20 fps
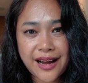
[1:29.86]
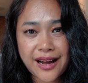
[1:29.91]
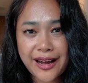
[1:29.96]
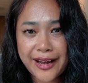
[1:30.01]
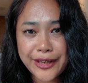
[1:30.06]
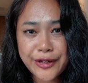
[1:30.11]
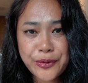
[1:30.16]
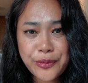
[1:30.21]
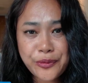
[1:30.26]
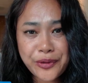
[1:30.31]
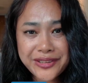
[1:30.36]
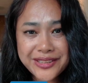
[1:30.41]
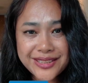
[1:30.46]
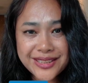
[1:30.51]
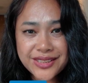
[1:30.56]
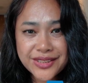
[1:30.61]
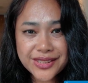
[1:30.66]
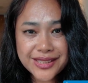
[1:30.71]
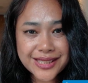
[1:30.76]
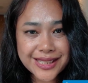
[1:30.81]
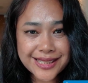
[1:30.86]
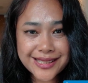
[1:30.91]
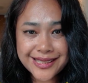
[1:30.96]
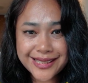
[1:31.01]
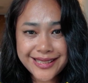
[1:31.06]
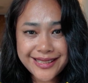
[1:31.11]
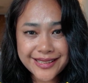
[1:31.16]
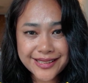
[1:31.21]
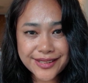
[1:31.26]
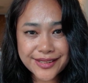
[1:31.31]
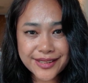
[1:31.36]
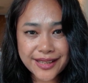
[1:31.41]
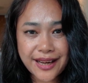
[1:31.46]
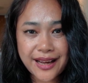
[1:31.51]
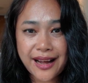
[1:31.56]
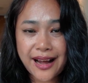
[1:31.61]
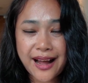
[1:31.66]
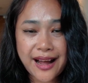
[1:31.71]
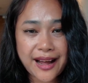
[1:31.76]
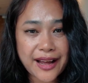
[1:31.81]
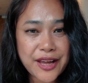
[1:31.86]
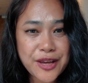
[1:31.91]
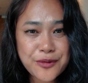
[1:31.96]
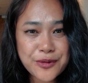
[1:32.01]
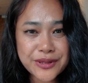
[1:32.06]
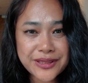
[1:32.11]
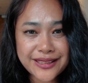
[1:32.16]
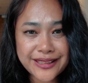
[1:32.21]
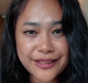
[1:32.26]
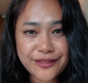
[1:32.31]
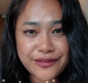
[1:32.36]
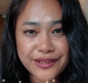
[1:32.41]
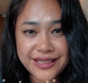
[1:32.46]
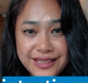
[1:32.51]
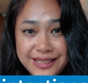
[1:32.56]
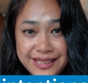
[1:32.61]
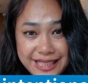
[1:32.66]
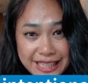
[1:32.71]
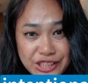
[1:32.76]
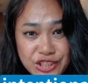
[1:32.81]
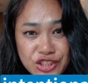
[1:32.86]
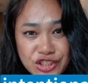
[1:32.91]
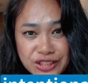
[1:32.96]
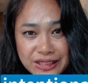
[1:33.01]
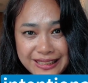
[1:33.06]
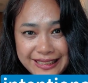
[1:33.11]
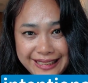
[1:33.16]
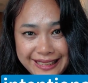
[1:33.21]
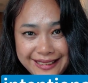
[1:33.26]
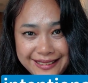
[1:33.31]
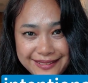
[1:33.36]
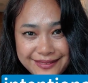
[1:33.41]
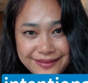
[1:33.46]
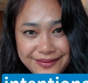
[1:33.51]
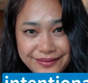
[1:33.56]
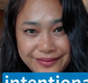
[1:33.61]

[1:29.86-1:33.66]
I don't want to just exist. I want to live intentionally.